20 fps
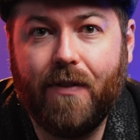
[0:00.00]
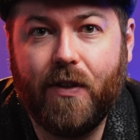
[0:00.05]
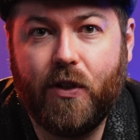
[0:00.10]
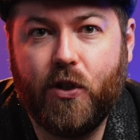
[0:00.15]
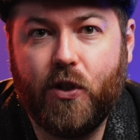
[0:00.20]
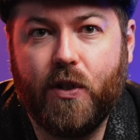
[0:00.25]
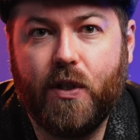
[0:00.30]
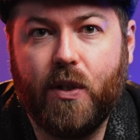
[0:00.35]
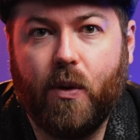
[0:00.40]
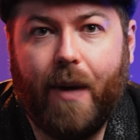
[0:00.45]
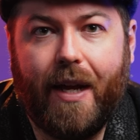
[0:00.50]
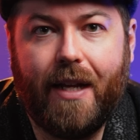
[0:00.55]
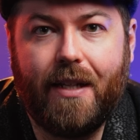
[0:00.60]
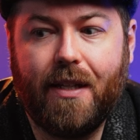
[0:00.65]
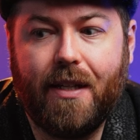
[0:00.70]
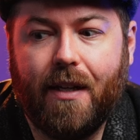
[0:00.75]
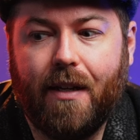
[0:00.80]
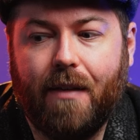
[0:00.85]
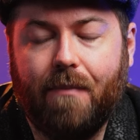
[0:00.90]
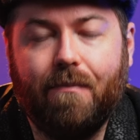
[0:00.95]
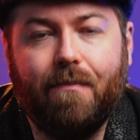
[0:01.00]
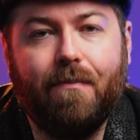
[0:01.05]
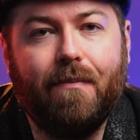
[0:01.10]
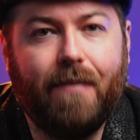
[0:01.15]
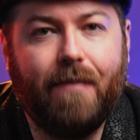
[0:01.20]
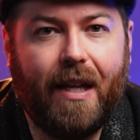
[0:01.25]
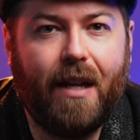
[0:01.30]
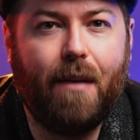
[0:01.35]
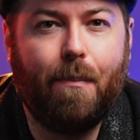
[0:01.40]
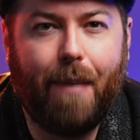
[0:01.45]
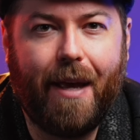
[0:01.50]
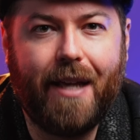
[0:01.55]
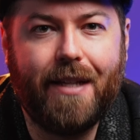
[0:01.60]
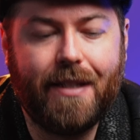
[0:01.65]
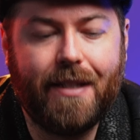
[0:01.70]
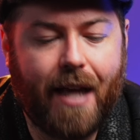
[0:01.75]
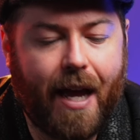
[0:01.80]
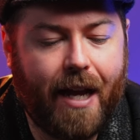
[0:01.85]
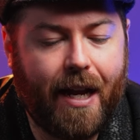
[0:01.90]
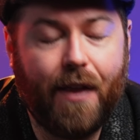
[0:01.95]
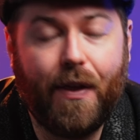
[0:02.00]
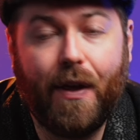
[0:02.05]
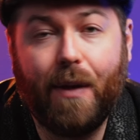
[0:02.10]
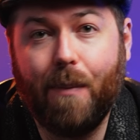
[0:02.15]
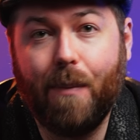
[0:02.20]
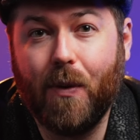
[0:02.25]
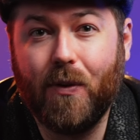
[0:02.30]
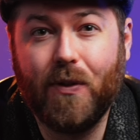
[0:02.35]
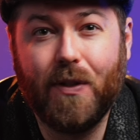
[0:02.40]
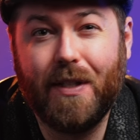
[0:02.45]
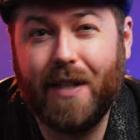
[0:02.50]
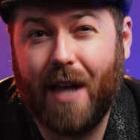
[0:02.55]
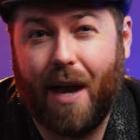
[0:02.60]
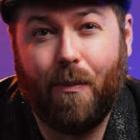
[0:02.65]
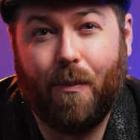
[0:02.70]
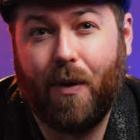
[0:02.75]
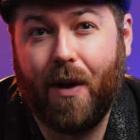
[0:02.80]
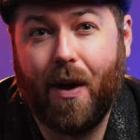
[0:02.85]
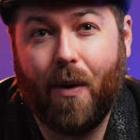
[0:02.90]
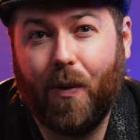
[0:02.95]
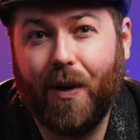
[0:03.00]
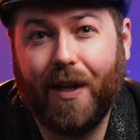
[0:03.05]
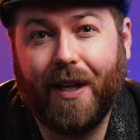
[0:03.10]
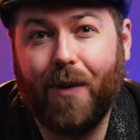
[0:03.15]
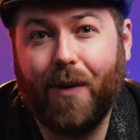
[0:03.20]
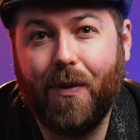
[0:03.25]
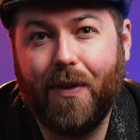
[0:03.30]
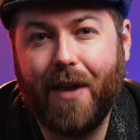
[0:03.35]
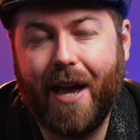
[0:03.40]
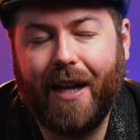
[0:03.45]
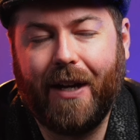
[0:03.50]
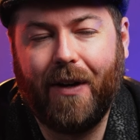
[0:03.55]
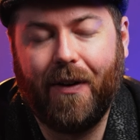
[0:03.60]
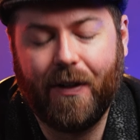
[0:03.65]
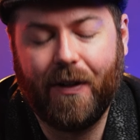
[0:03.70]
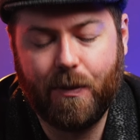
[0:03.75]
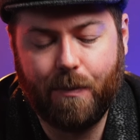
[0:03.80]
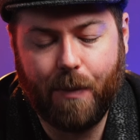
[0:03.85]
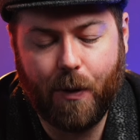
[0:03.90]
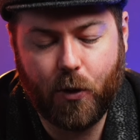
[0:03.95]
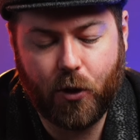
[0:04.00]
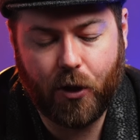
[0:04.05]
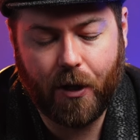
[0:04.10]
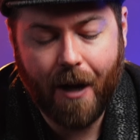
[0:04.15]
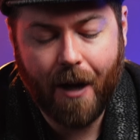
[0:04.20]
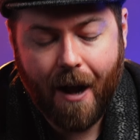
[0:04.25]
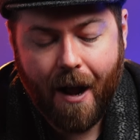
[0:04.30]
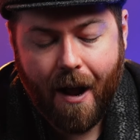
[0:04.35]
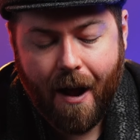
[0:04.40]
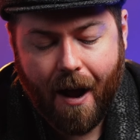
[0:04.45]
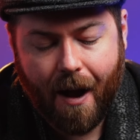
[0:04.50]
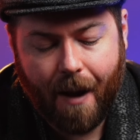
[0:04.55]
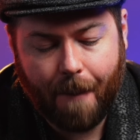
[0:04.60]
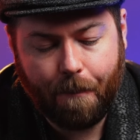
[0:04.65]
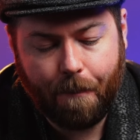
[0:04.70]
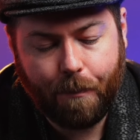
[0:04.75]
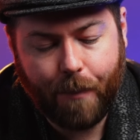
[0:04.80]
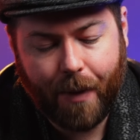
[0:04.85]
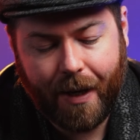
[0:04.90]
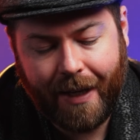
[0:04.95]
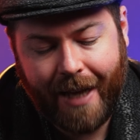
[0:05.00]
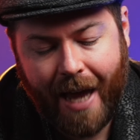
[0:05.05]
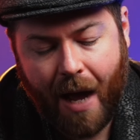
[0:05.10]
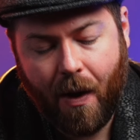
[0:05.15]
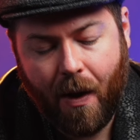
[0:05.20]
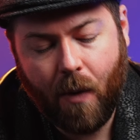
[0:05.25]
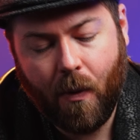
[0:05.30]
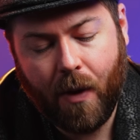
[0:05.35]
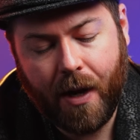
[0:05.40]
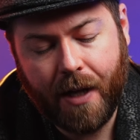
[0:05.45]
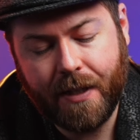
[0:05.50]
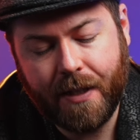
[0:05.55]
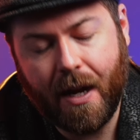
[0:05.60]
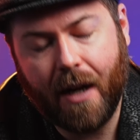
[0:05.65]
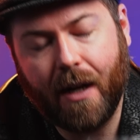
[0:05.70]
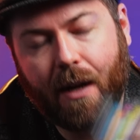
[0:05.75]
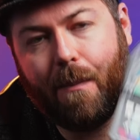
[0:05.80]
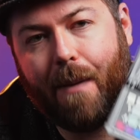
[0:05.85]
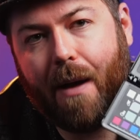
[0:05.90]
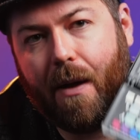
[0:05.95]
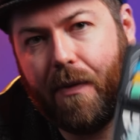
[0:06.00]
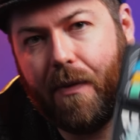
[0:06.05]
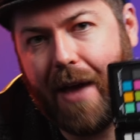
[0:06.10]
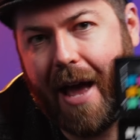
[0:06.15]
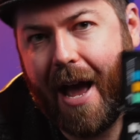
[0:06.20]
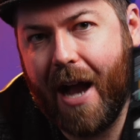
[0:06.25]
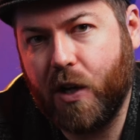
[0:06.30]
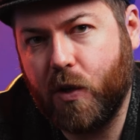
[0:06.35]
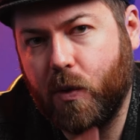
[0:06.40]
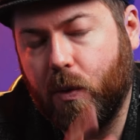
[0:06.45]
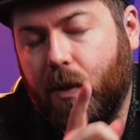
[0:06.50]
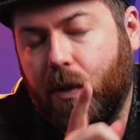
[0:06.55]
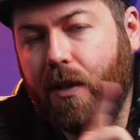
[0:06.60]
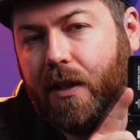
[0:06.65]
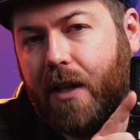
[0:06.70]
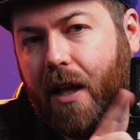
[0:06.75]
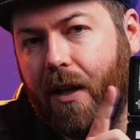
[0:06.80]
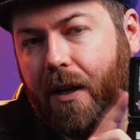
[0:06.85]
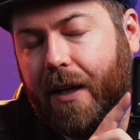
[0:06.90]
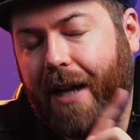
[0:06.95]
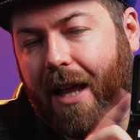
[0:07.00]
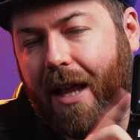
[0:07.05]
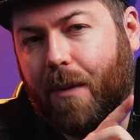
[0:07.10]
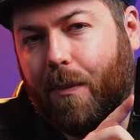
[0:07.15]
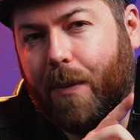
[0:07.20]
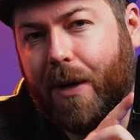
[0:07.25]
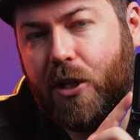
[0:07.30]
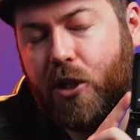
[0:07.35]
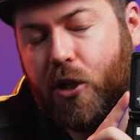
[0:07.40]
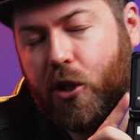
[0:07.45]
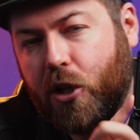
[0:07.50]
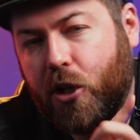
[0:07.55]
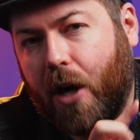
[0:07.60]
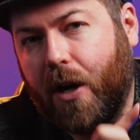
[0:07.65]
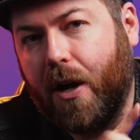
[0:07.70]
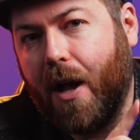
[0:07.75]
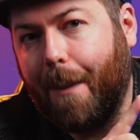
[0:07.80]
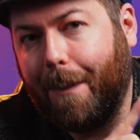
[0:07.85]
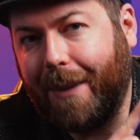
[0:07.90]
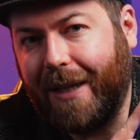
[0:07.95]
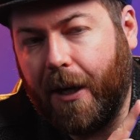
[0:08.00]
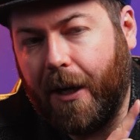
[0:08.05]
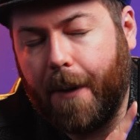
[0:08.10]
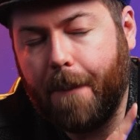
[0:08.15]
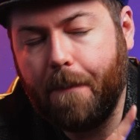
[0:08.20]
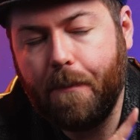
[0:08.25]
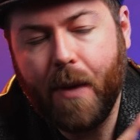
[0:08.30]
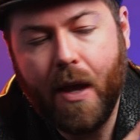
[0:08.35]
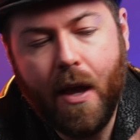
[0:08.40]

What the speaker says: It's just a way to get a baseline. I think most of the time we're not working with accurate exposure. But now I want to talk about the actual color calibration chart up here.